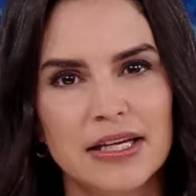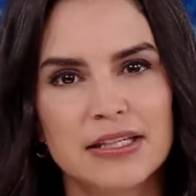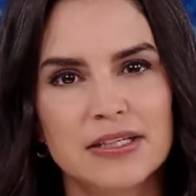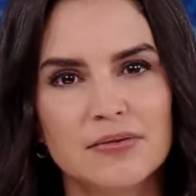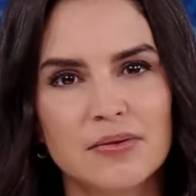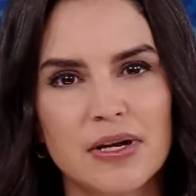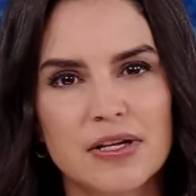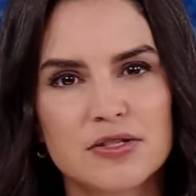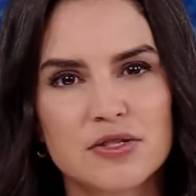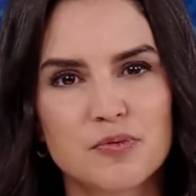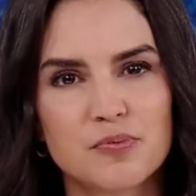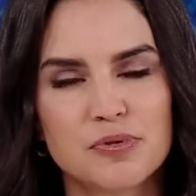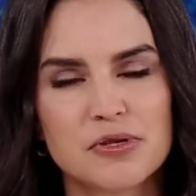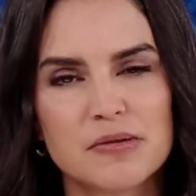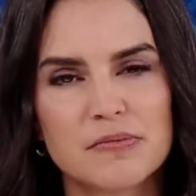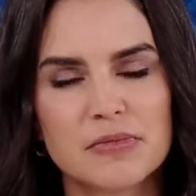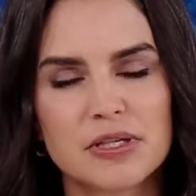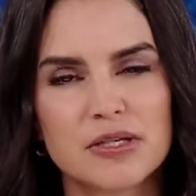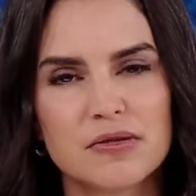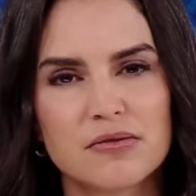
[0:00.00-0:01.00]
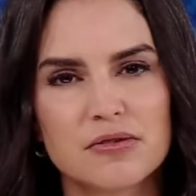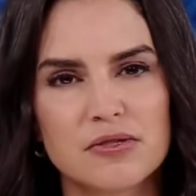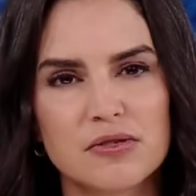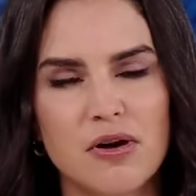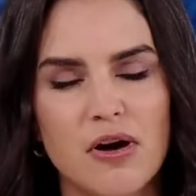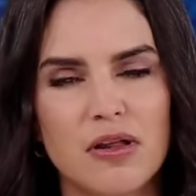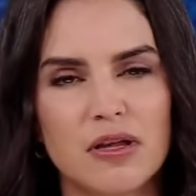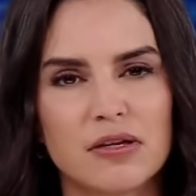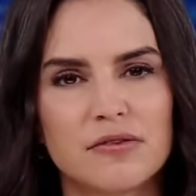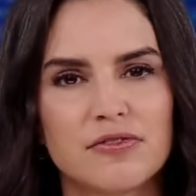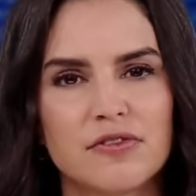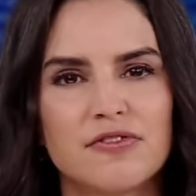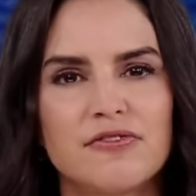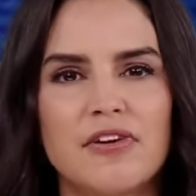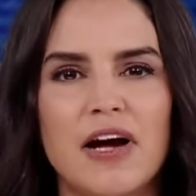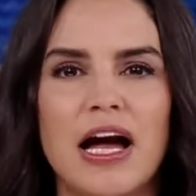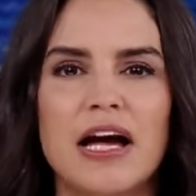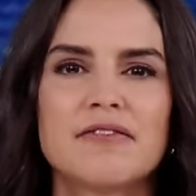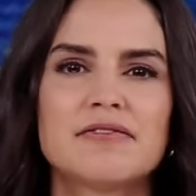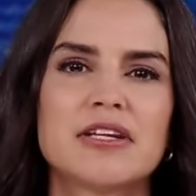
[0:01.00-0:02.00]
And Iran's supreme leader is calling for
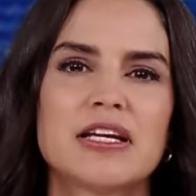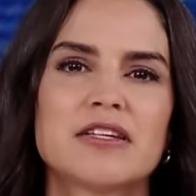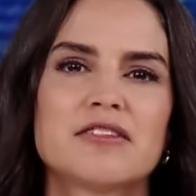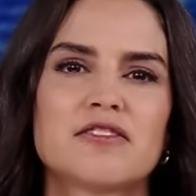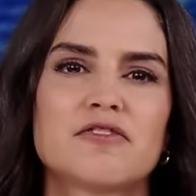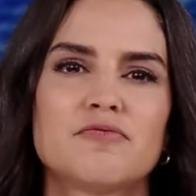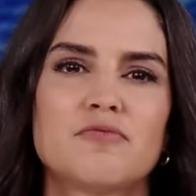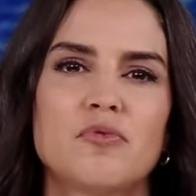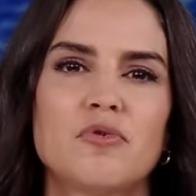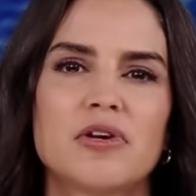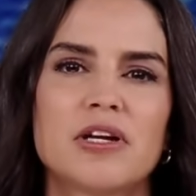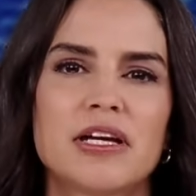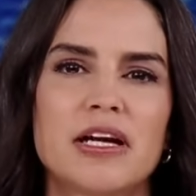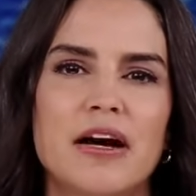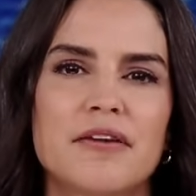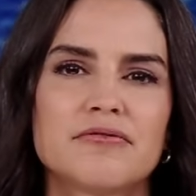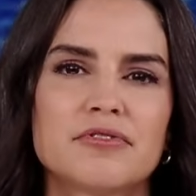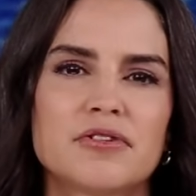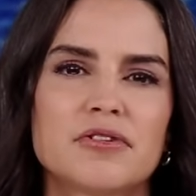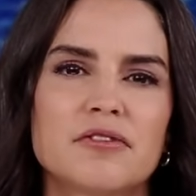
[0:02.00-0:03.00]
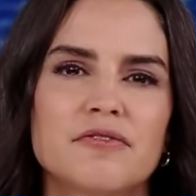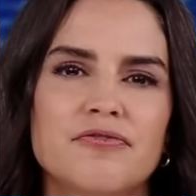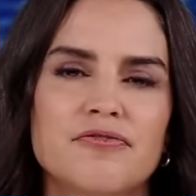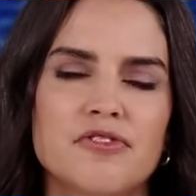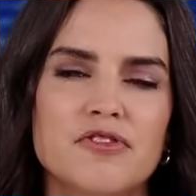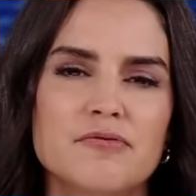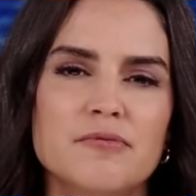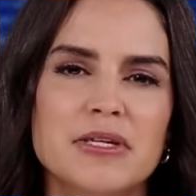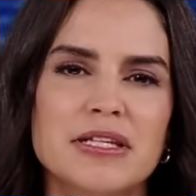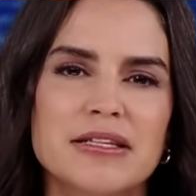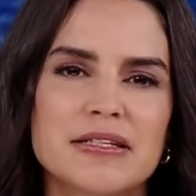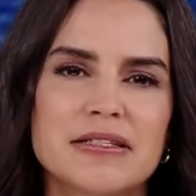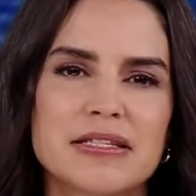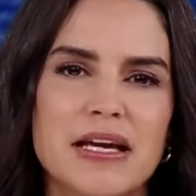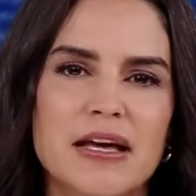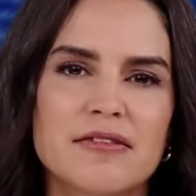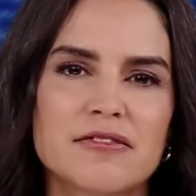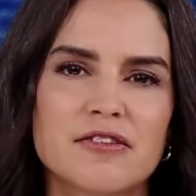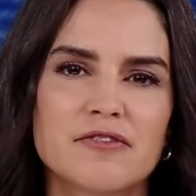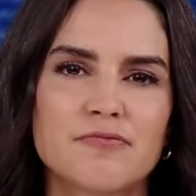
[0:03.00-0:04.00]
five days of mourning after confirming the
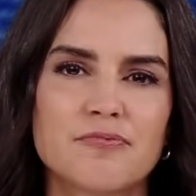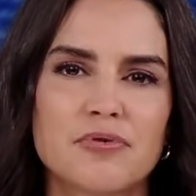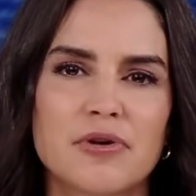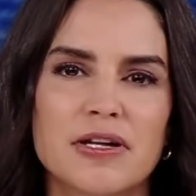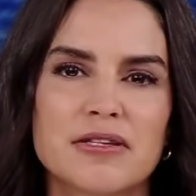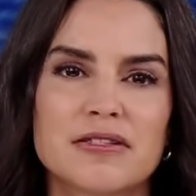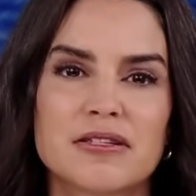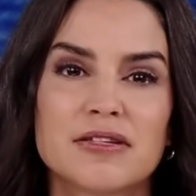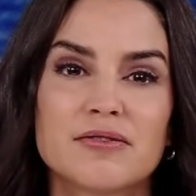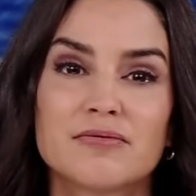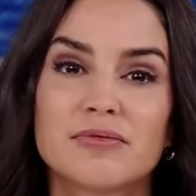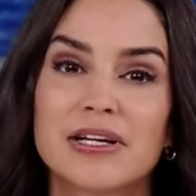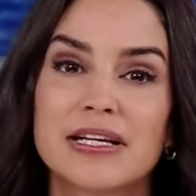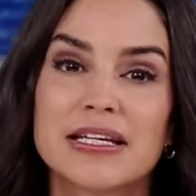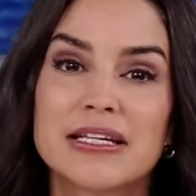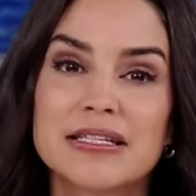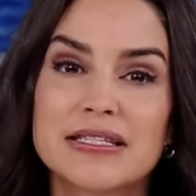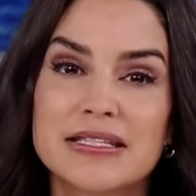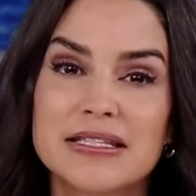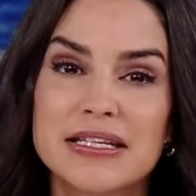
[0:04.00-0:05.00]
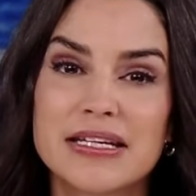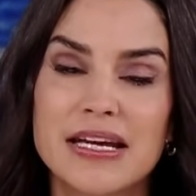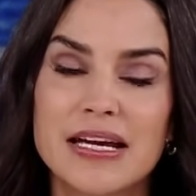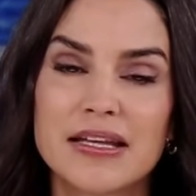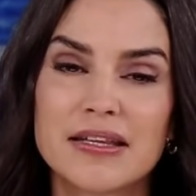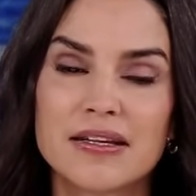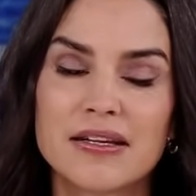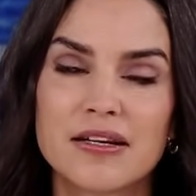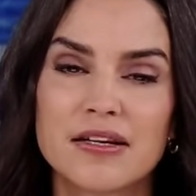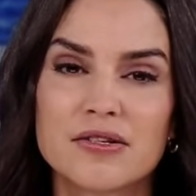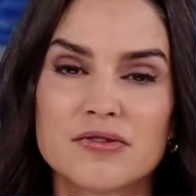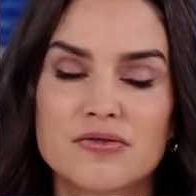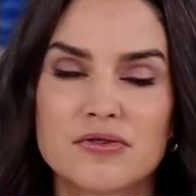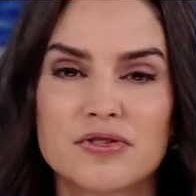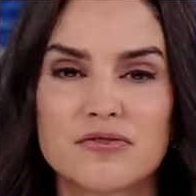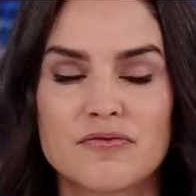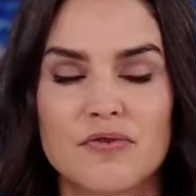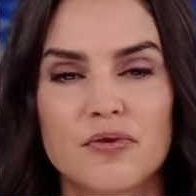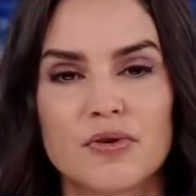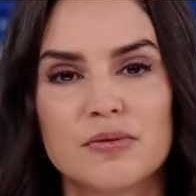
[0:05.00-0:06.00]
deaths of President Raisi and the
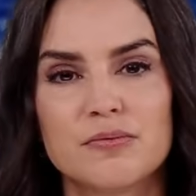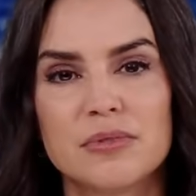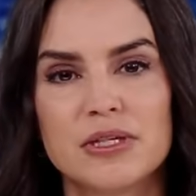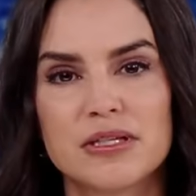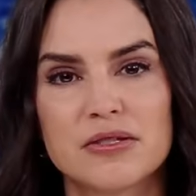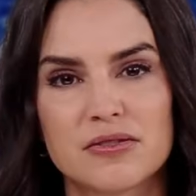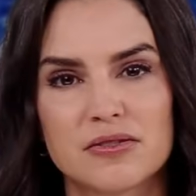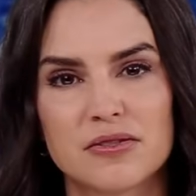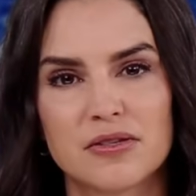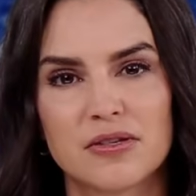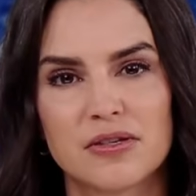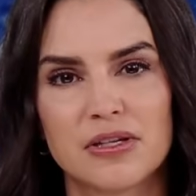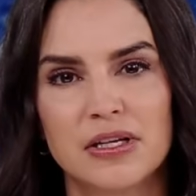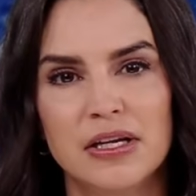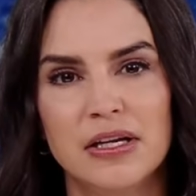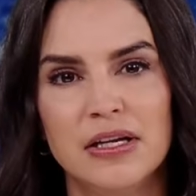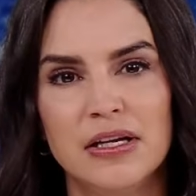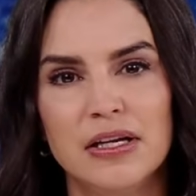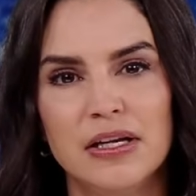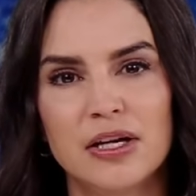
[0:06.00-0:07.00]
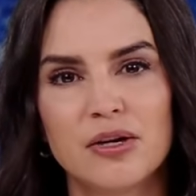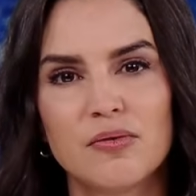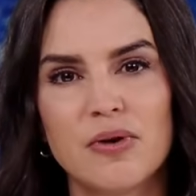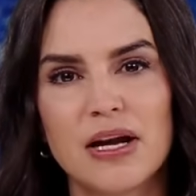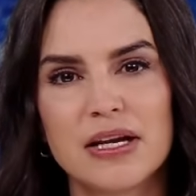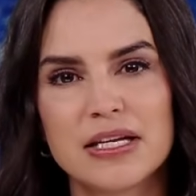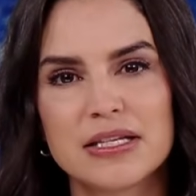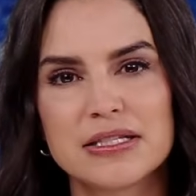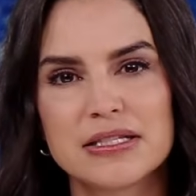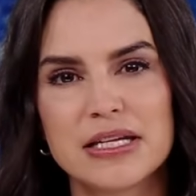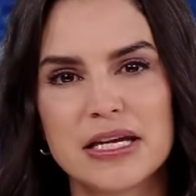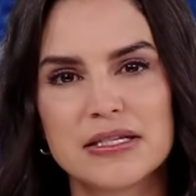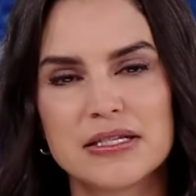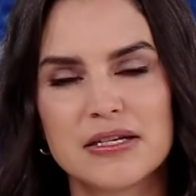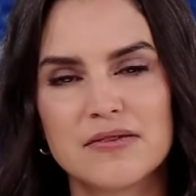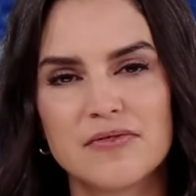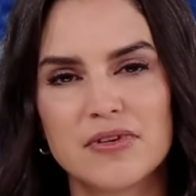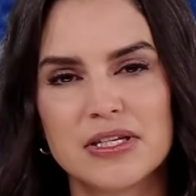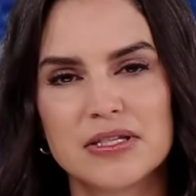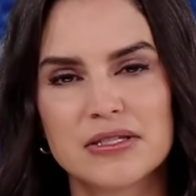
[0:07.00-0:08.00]
country's foreign minister. Iranian state
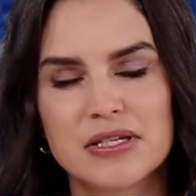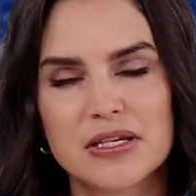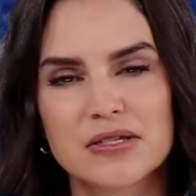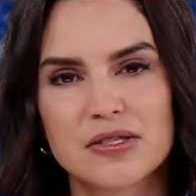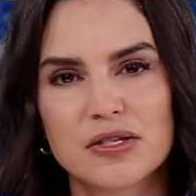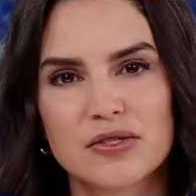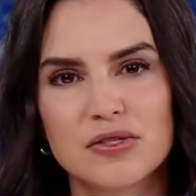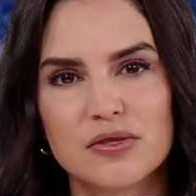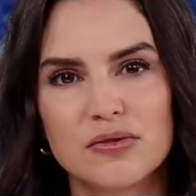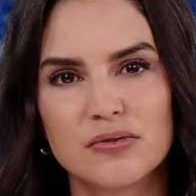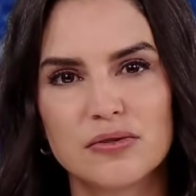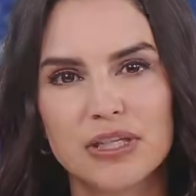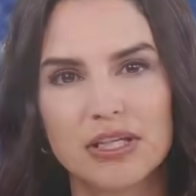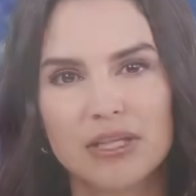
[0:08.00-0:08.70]
TV says the two